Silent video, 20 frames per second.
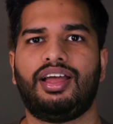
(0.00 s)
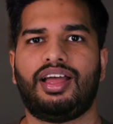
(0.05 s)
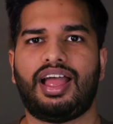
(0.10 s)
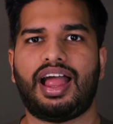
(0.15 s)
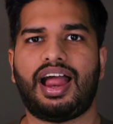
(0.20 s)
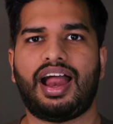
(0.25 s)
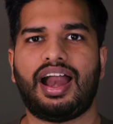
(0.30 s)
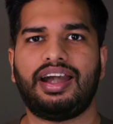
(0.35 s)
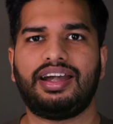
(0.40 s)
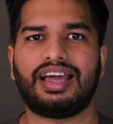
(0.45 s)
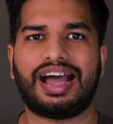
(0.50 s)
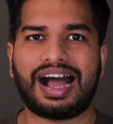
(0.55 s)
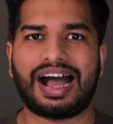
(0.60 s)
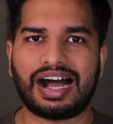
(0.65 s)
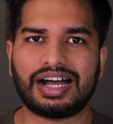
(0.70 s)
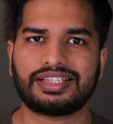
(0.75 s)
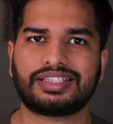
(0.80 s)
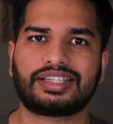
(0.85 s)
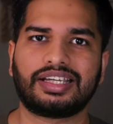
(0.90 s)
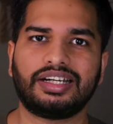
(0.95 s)
and
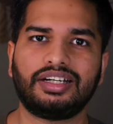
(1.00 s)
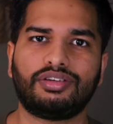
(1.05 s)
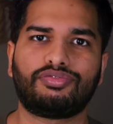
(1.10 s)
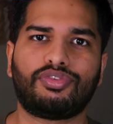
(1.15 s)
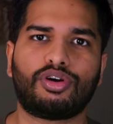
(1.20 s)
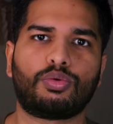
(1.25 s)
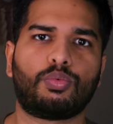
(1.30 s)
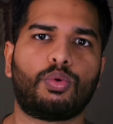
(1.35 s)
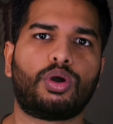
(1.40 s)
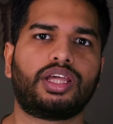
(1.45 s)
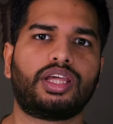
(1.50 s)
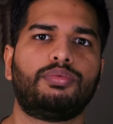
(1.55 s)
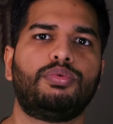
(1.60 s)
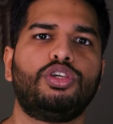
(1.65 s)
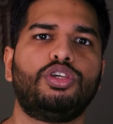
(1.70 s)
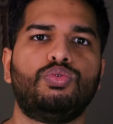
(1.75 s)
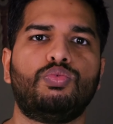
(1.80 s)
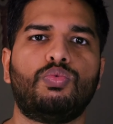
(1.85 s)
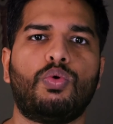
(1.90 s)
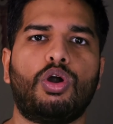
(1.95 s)
ask it for whatever
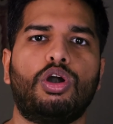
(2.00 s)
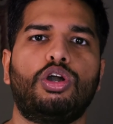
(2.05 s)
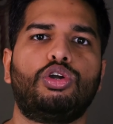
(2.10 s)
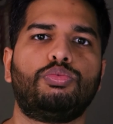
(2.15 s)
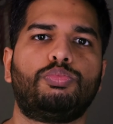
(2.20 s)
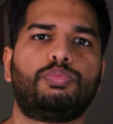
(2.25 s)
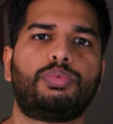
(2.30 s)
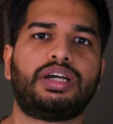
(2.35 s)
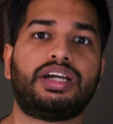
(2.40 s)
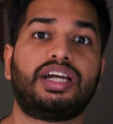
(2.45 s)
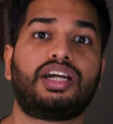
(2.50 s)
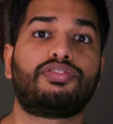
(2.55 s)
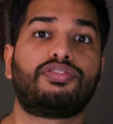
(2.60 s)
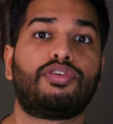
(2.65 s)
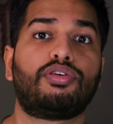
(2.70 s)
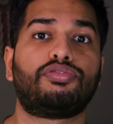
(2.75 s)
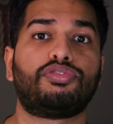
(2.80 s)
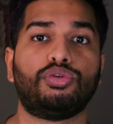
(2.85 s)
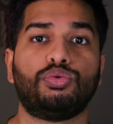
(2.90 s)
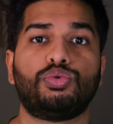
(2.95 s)
you want to predict
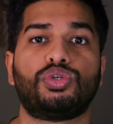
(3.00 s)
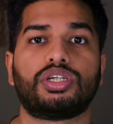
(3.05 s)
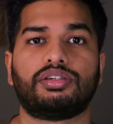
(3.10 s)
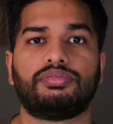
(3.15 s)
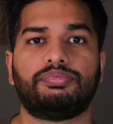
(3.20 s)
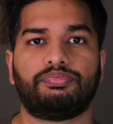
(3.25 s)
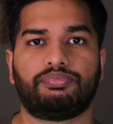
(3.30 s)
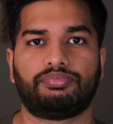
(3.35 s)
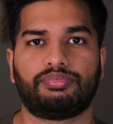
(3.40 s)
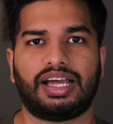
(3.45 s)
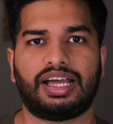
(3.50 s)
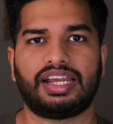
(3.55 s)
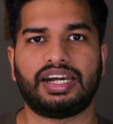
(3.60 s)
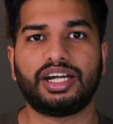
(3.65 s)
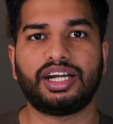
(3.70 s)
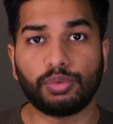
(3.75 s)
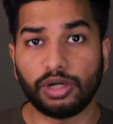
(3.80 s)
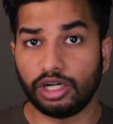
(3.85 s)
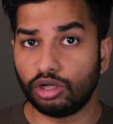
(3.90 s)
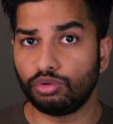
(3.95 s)
for future, and
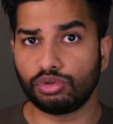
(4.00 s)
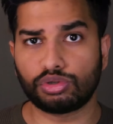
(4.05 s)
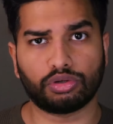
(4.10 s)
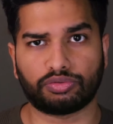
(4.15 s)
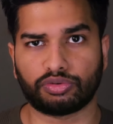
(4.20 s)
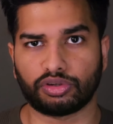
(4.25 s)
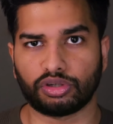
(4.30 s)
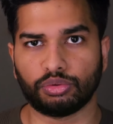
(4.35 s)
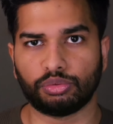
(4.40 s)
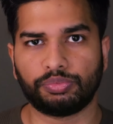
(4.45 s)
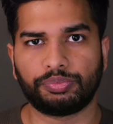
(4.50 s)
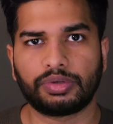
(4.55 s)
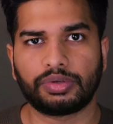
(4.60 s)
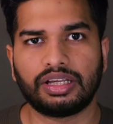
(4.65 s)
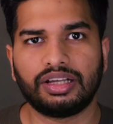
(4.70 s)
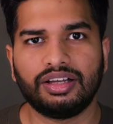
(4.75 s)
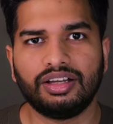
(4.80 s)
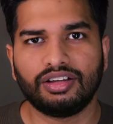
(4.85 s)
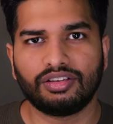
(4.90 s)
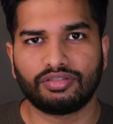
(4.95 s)
it will do so for you.
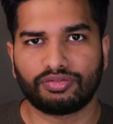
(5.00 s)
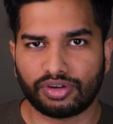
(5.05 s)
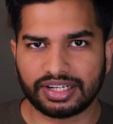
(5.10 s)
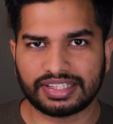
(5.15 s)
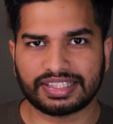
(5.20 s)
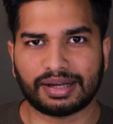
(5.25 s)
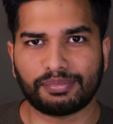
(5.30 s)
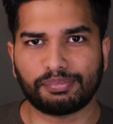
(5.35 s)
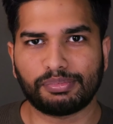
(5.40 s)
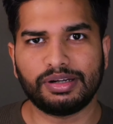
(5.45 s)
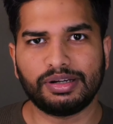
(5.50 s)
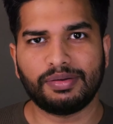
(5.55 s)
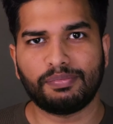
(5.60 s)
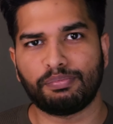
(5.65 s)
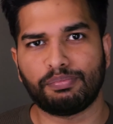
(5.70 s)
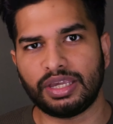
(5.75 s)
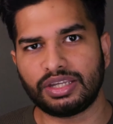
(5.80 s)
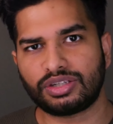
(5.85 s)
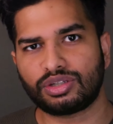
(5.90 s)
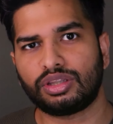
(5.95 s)
For example,
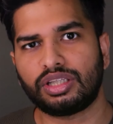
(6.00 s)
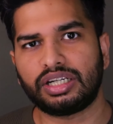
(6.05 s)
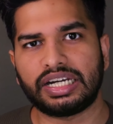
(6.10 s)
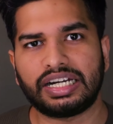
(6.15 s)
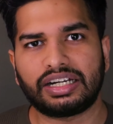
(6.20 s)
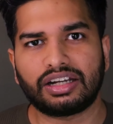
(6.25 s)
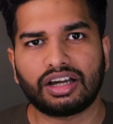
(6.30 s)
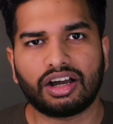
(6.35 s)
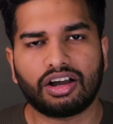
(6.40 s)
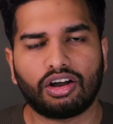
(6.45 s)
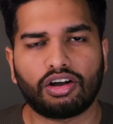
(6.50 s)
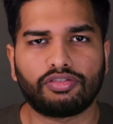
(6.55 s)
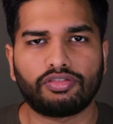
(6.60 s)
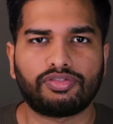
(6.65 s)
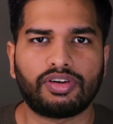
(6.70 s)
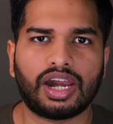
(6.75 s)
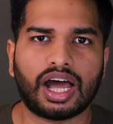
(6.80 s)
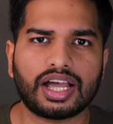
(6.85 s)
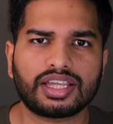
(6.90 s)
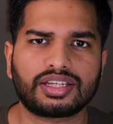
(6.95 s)
based on the data of
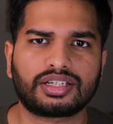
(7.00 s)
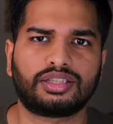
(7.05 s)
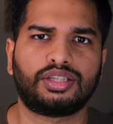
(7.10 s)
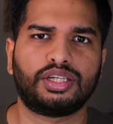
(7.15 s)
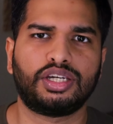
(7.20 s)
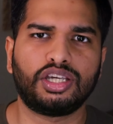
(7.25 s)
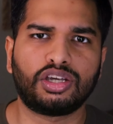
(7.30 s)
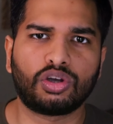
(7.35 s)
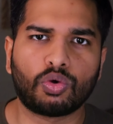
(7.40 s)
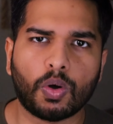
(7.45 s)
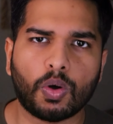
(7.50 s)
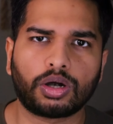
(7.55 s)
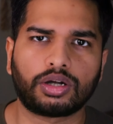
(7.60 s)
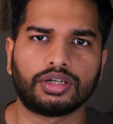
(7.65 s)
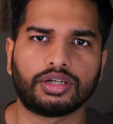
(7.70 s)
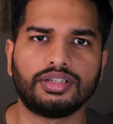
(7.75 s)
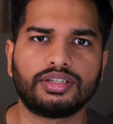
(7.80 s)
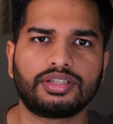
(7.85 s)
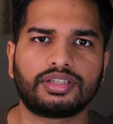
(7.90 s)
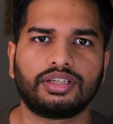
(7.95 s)
last 3
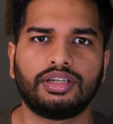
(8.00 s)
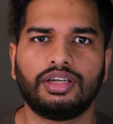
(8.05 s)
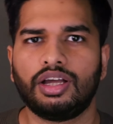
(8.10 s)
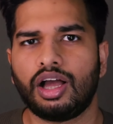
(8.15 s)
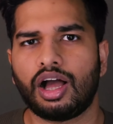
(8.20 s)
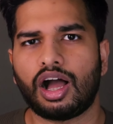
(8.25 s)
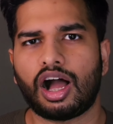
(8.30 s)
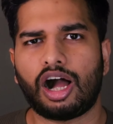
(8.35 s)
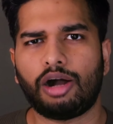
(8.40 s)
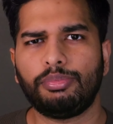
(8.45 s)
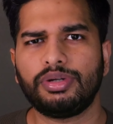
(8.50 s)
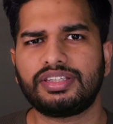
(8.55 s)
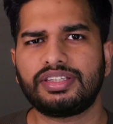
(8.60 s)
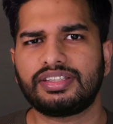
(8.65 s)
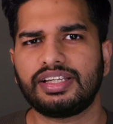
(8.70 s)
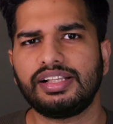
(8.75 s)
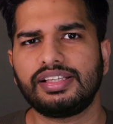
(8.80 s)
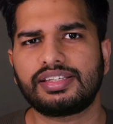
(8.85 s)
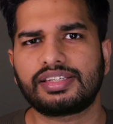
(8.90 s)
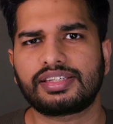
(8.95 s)
quarters, how much
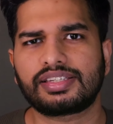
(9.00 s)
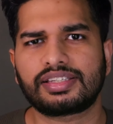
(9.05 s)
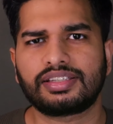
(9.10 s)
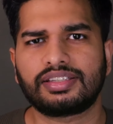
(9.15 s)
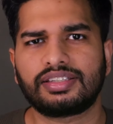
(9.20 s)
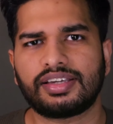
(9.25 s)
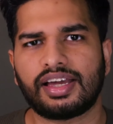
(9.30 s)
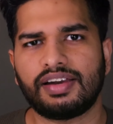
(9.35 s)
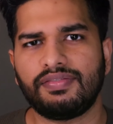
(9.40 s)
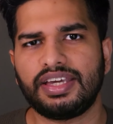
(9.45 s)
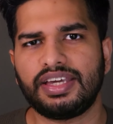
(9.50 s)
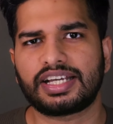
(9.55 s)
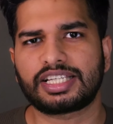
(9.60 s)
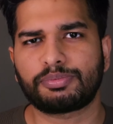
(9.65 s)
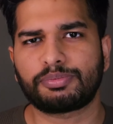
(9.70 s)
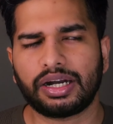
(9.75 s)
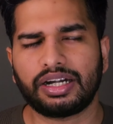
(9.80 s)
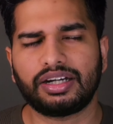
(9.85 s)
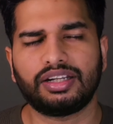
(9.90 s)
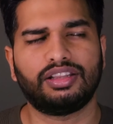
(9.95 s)
sales can we
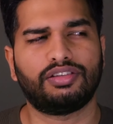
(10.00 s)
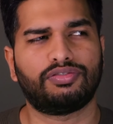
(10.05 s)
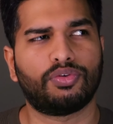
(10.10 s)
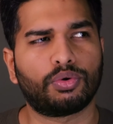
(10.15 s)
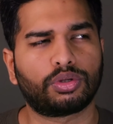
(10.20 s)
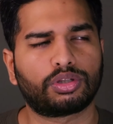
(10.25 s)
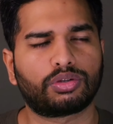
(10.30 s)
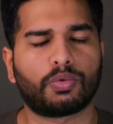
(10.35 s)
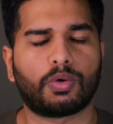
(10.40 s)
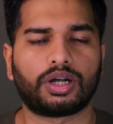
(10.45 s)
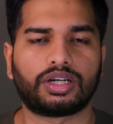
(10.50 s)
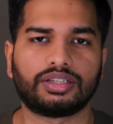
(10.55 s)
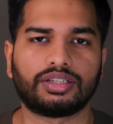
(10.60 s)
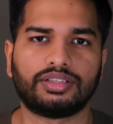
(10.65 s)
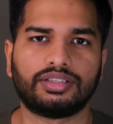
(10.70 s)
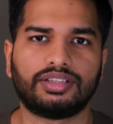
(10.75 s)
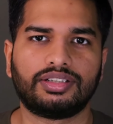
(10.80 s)
expect in the fourth quarter,